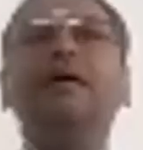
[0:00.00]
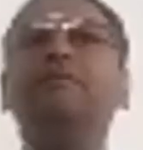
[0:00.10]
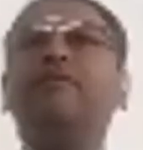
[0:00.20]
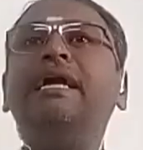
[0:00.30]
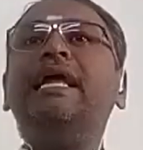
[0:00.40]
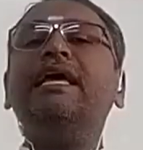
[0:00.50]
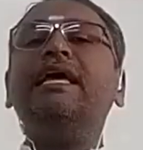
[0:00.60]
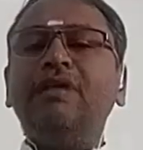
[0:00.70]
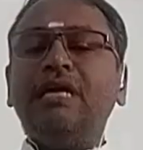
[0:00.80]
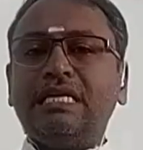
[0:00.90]
Friday
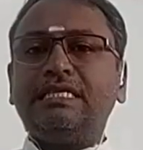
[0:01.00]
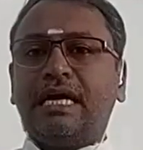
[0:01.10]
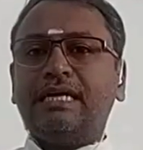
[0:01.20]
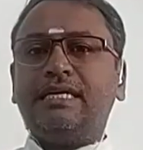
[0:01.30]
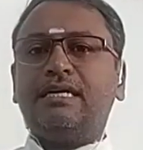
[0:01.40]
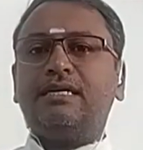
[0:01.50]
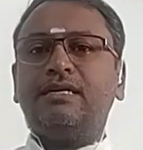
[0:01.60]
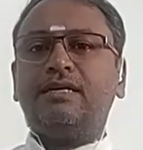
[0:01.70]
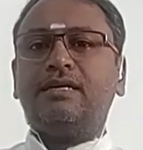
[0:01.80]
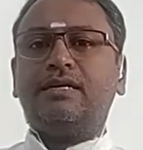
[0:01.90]
evening it started,
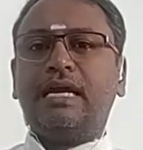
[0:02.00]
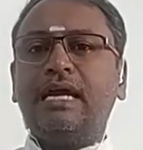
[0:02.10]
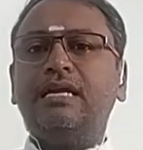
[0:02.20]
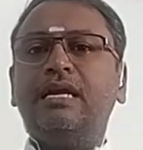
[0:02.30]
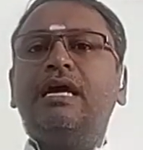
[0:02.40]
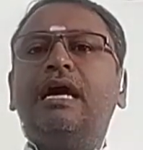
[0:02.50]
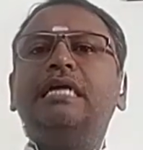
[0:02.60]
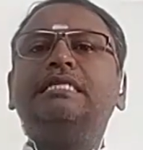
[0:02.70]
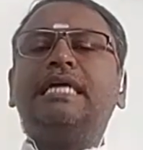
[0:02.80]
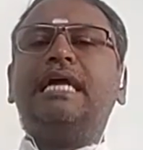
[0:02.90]
right? Okay.
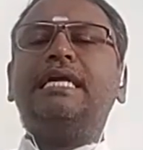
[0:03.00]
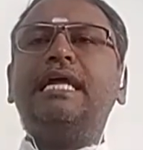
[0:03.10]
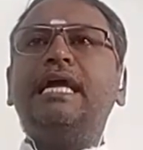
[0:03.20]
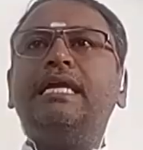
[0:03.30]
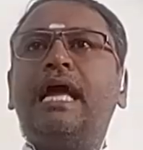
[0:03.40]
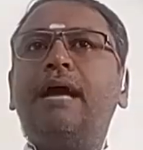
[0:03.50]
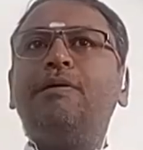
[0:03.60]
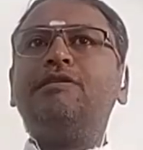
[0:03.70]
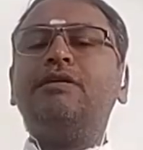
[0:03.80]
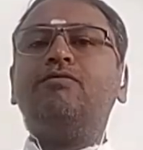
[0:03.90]
And Saturday it
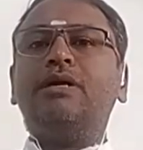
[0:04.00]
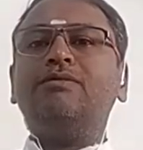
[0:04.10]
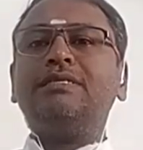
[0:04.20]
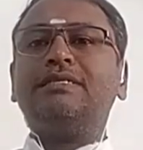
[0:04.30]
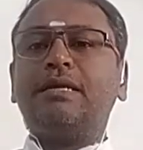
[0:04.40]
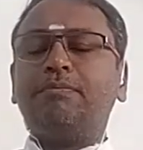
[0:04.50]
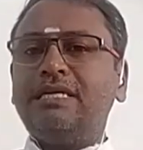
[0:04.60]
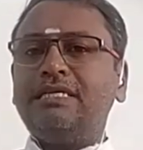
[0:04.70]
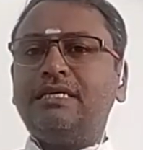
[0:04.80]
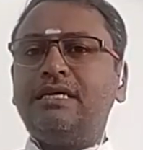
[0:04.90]
happens. And what was
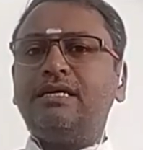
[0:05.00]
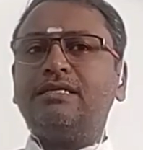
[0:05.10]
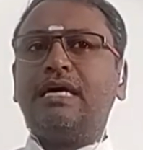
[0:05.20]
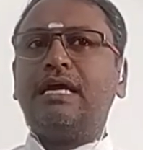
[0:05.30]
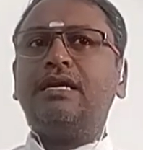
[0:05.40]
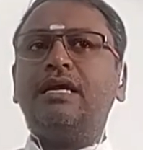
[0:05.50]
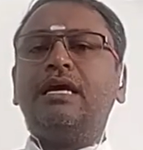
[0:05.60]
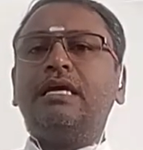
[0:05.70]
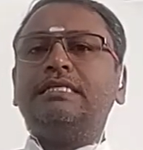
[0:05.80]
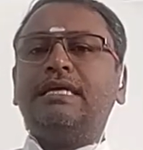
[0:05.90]
surprising is that
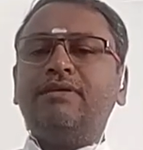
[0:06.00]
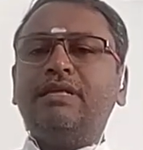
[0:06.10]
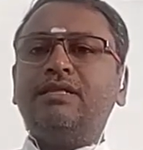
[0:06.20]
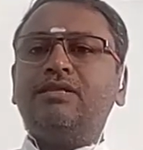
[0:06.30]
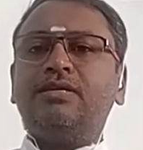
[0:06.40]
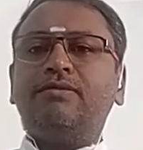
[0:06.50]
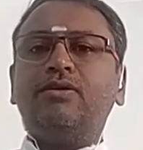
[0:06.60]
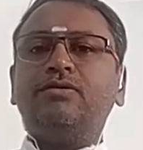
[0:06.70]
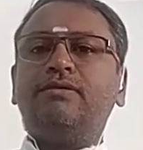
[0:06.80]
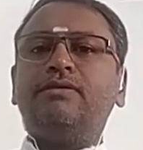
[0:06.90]

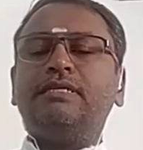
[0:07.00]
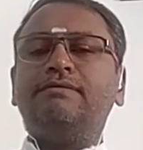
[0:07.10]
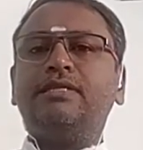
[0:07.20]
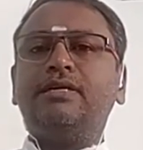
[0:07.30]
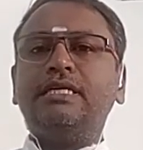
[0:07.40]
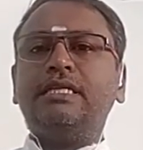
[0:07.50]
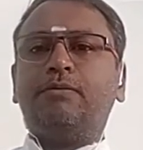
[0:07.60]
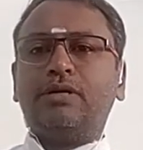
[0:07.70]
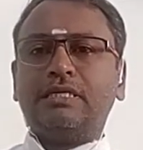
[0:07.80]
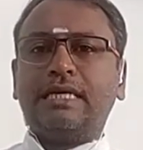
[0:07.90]
7:30 the
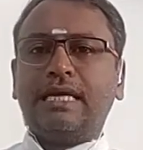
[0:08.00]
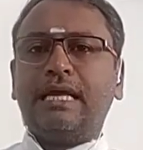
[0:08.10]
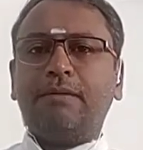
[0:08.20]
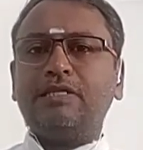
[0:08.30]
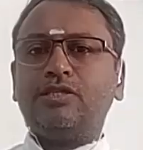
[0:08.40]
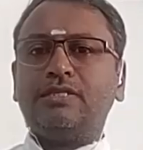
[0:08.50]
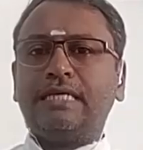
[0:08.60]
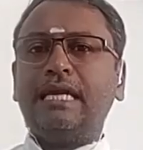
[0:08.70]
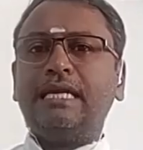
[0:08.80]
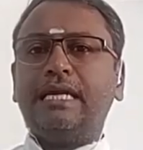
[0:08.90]
protest again happens on
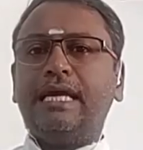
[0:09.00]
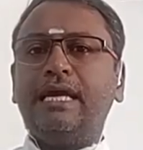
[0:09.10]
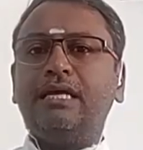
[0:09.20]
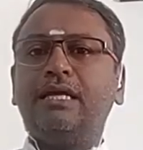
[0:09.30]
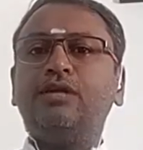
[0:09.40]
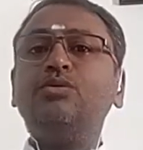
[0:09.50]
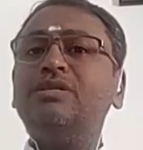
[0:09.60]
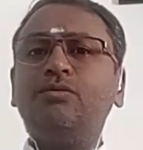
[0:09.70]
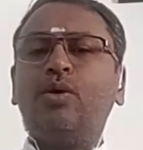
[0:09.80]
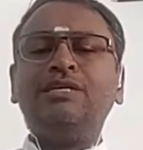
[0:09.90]
Saturday.
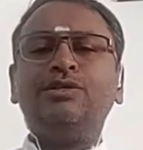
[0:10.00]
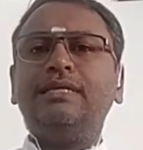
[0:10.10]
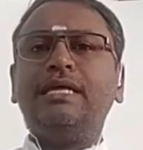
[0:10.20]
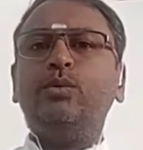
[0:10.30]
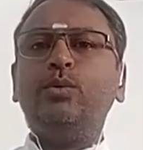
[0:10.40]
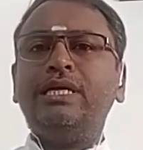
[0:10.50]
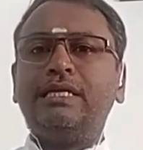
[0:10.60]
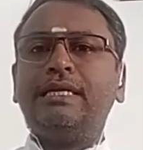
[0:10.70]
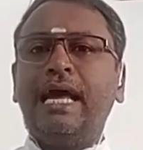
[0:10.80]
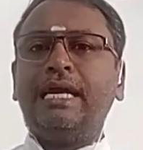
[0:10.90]
Why should they do it at
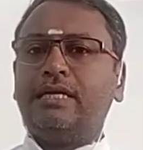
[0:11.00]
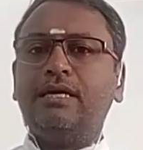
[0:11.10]
night?